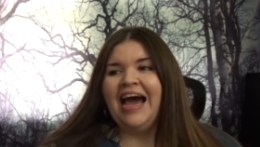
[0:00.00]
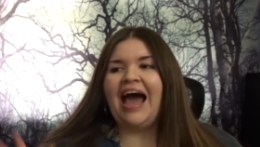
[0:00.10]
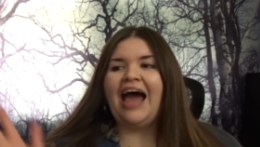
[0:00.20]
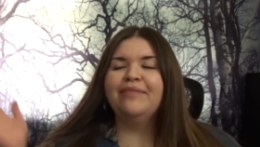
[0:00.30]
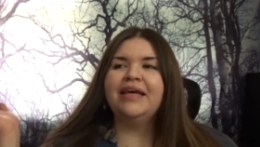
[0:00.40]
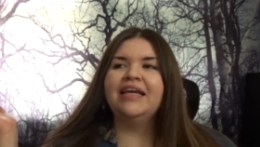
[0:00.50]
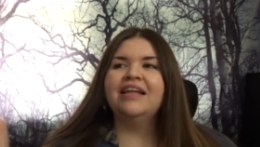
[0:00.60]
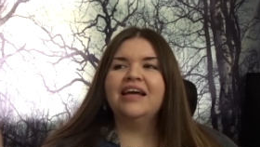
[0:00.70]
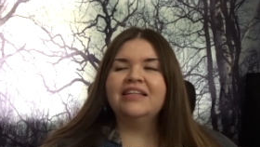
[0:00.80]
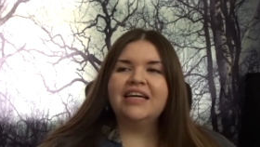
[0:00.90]
I
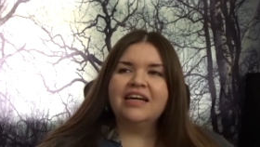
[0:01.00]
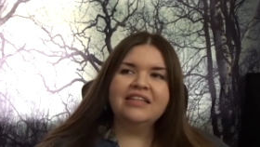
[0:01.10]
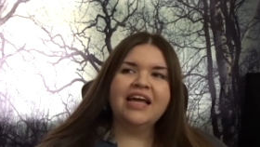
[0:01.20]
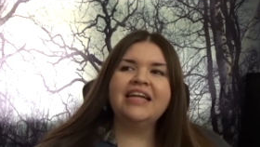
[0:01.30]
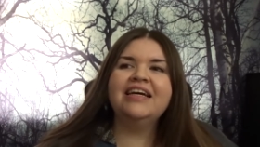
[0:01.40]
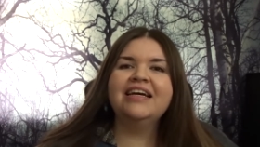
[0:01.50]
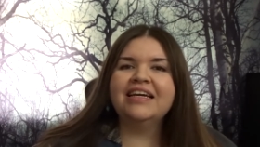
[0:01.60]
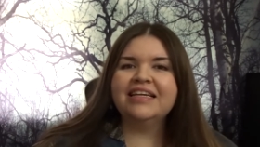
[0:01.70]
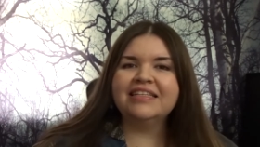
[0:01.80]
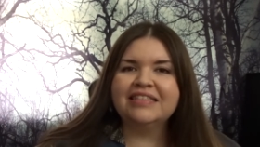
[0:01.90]
mean, like, Elena
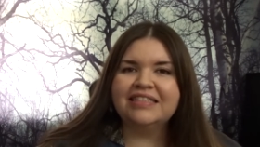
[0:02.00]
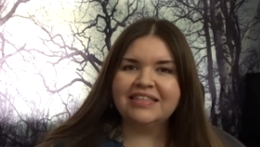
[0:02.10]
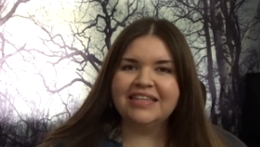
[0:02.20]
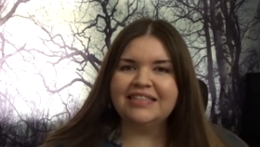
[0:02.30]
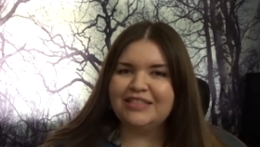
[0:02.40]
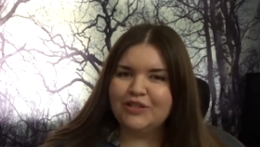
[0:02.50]
is